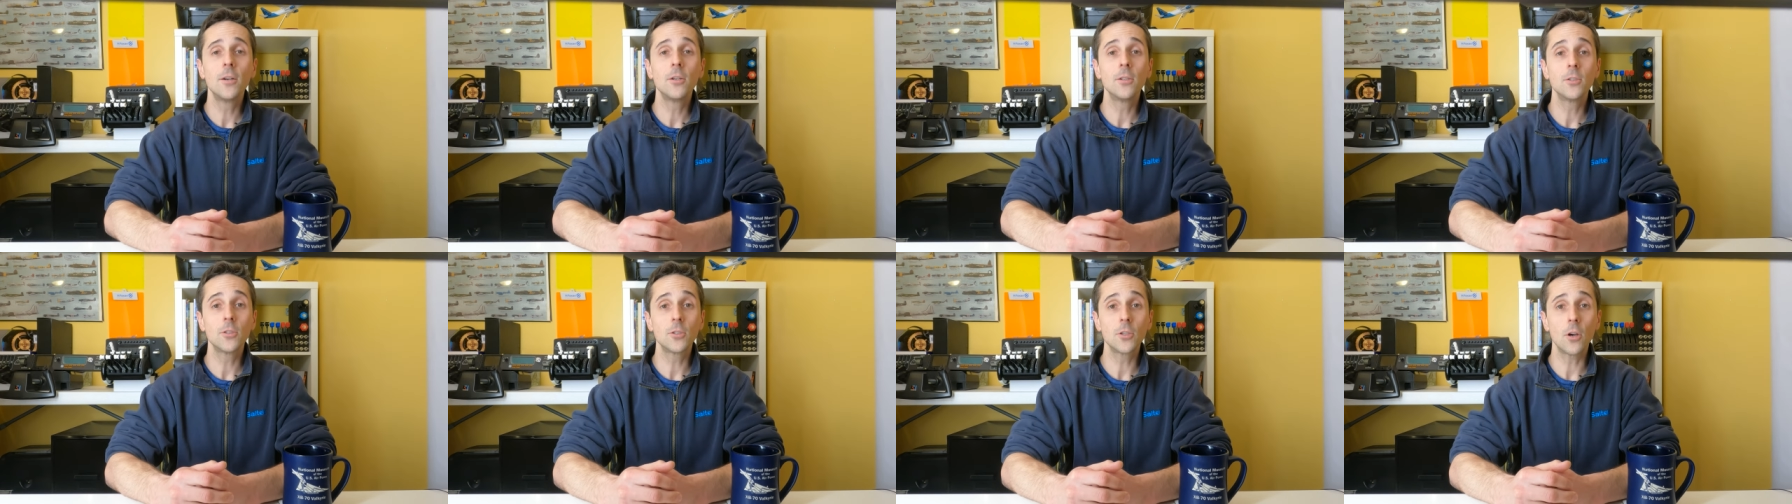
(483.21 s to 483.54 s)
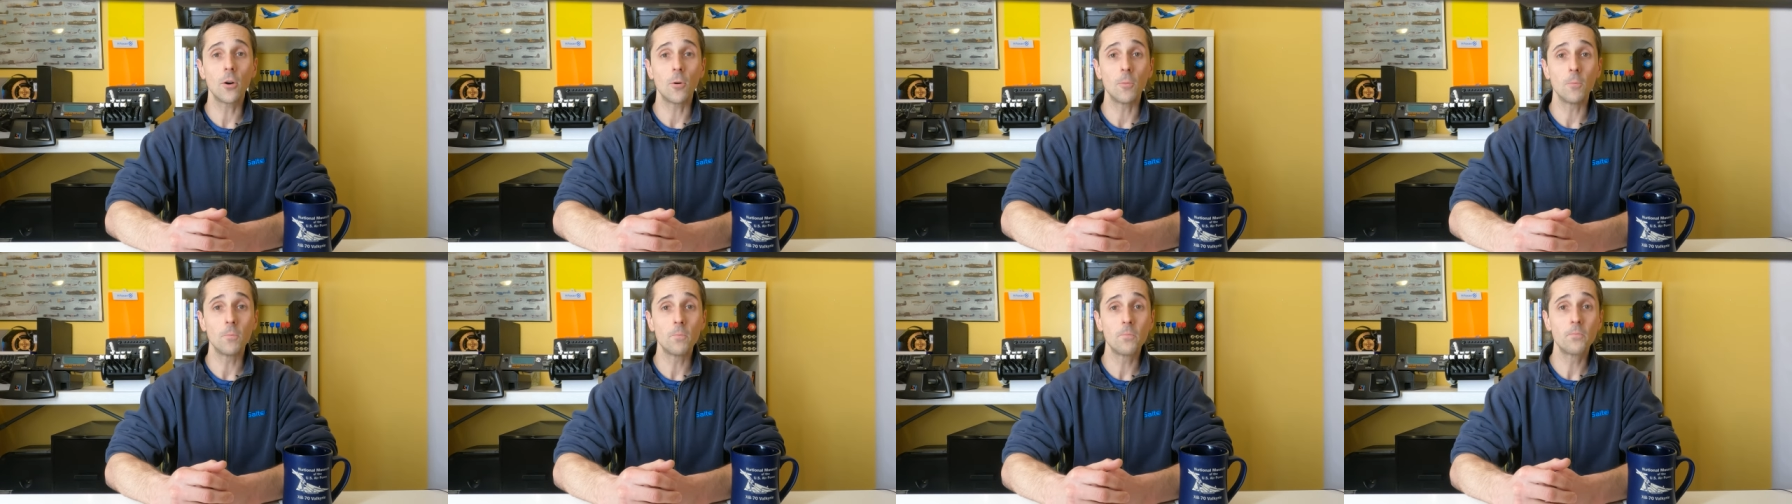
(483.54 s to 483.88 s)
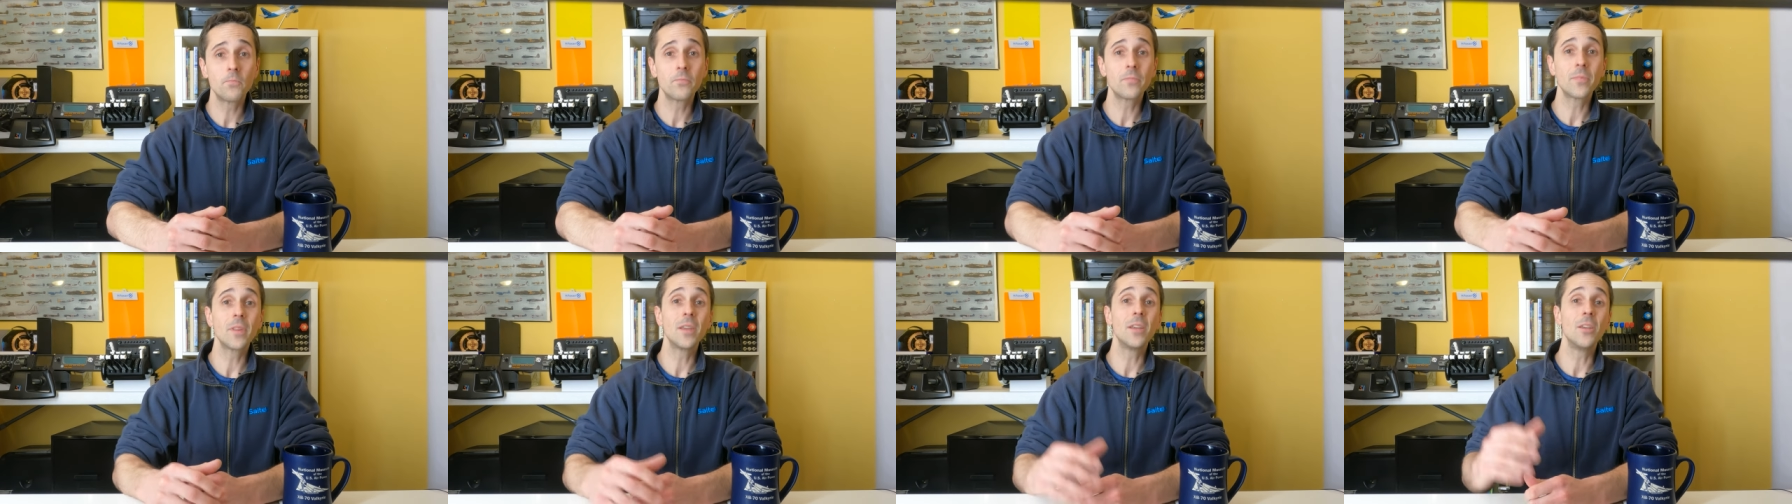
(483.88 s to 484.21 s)
So
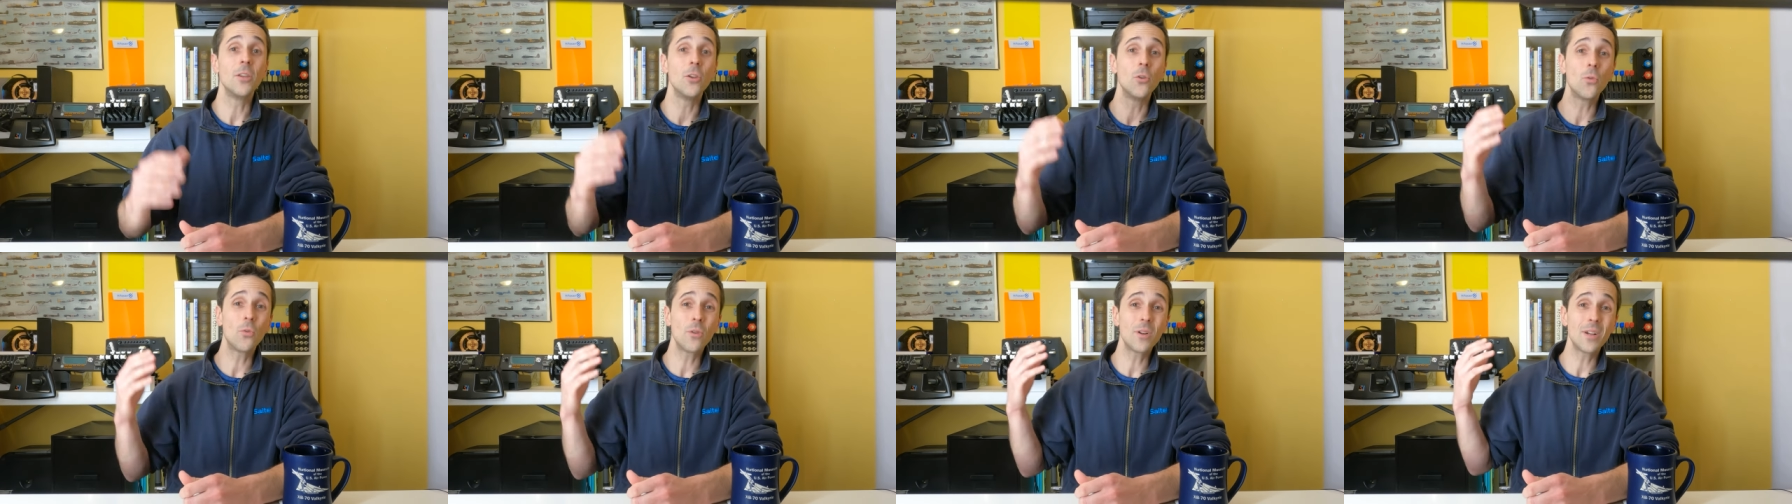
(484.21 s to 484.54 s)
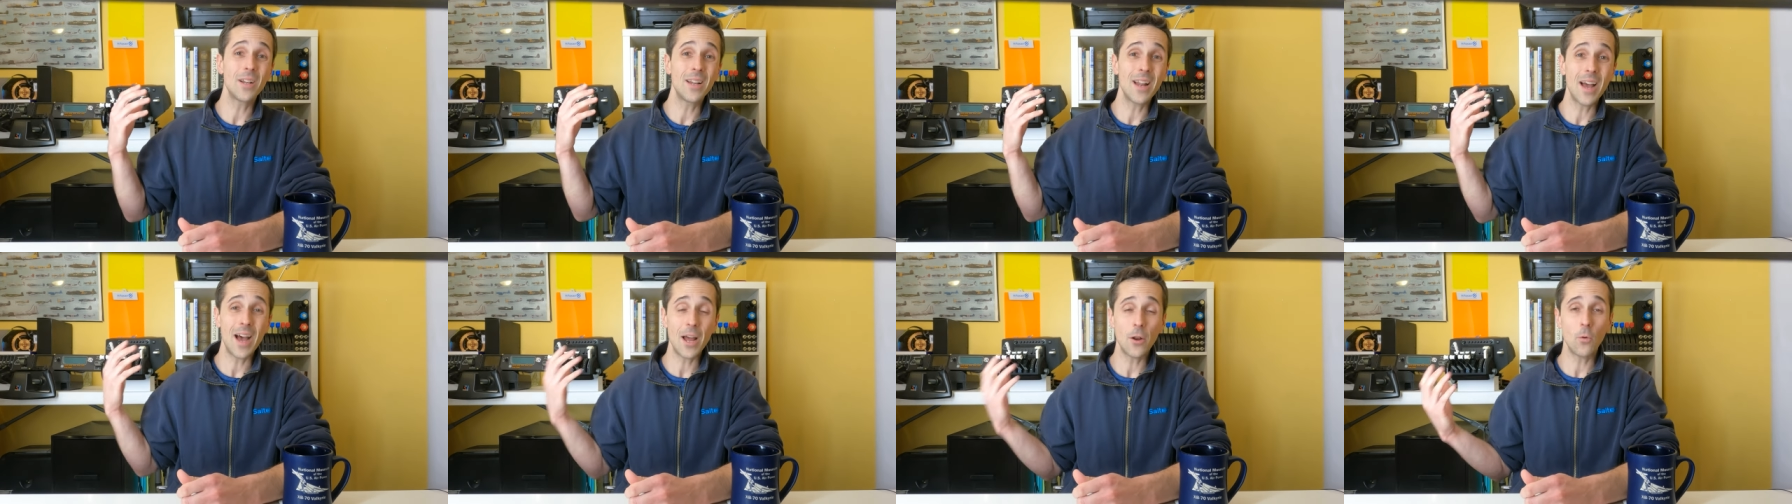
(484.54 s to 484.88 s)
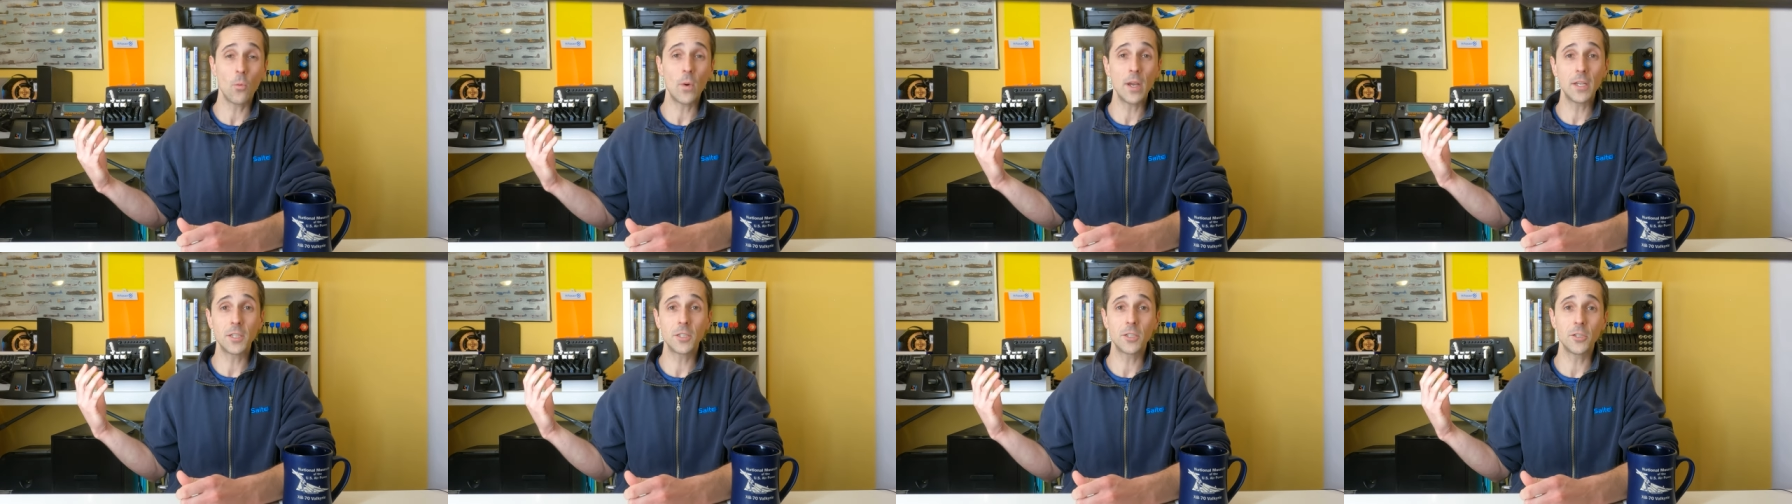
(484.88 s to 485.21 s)
you are not
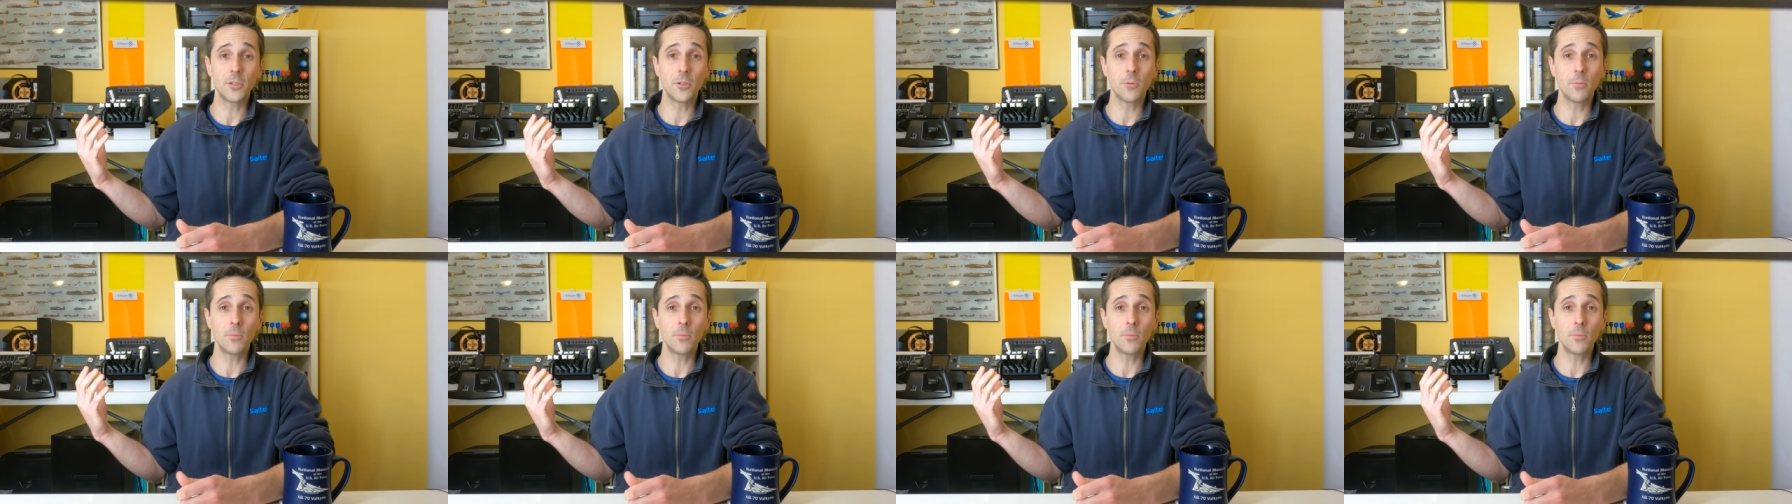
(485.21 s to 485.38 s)
wasting